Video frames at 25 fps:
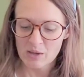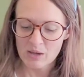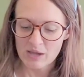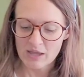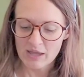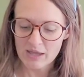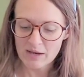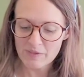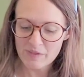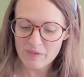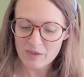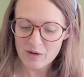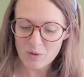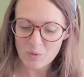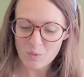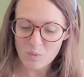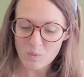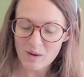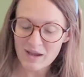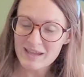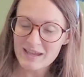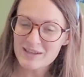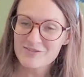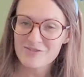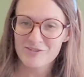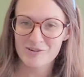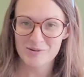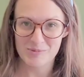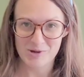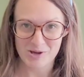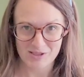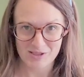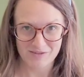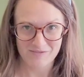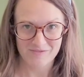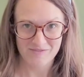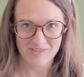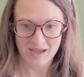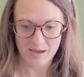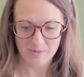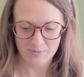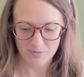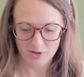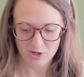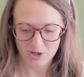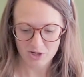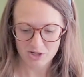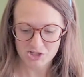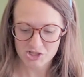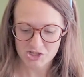And then away from all of that
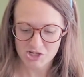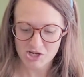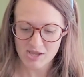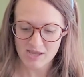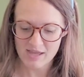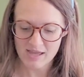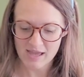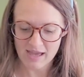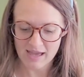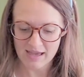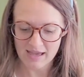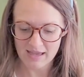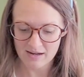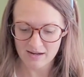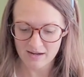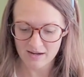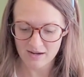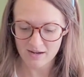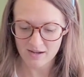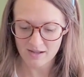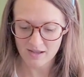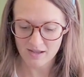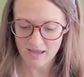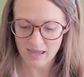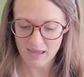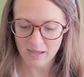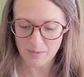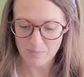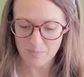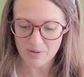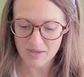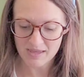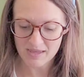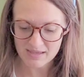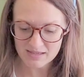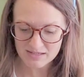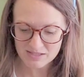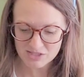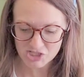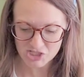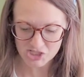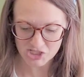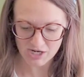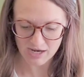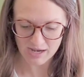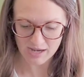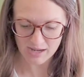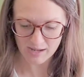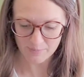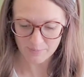merch at a pin
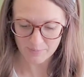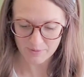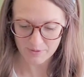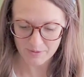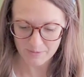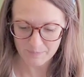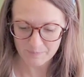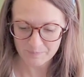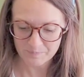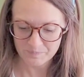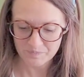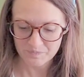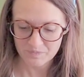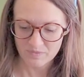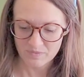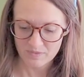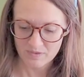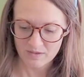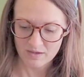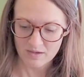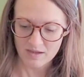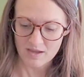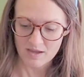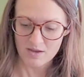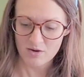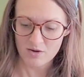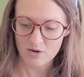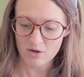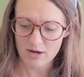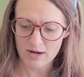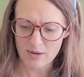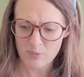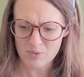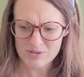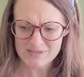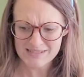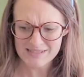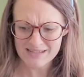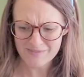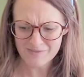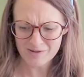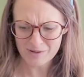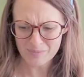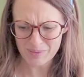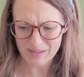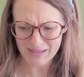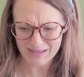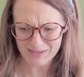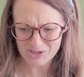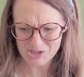shop, or it wasn't even
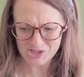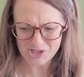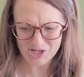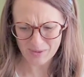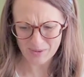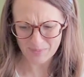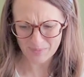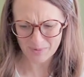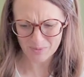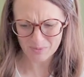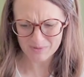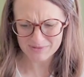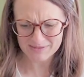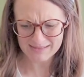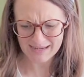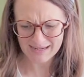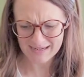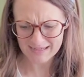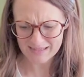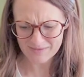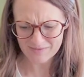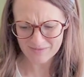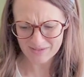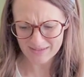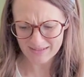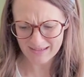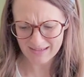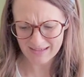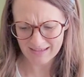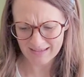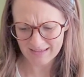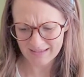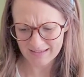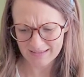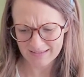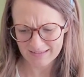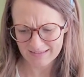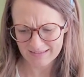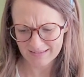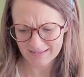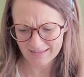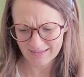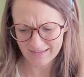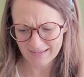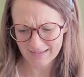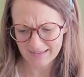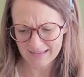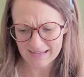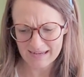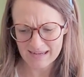a pin shop. It was not even like
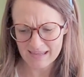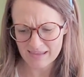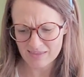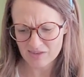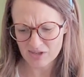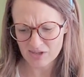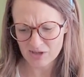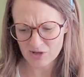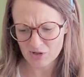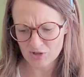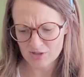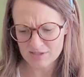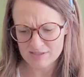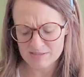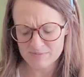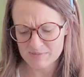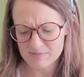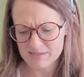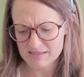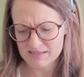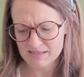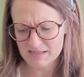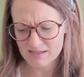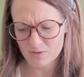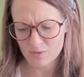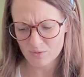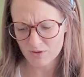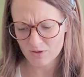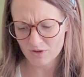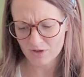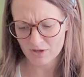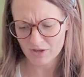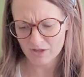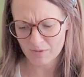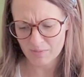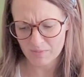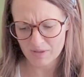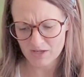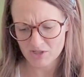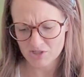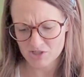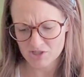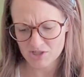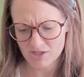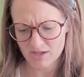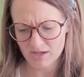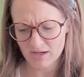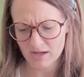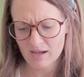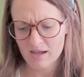anything Christmassy or Haunted
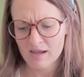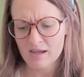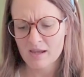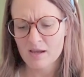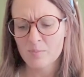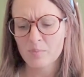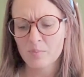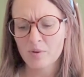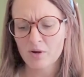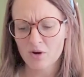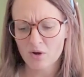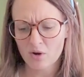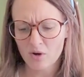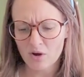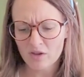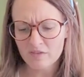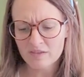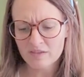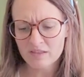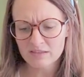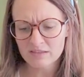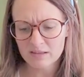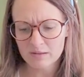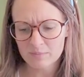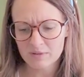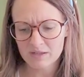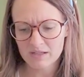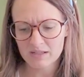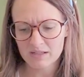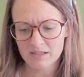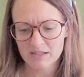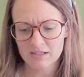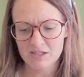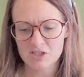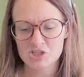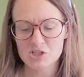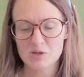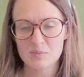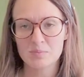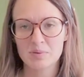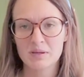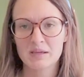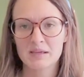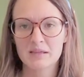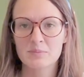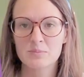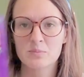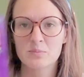Mansion, but on the limited edition pin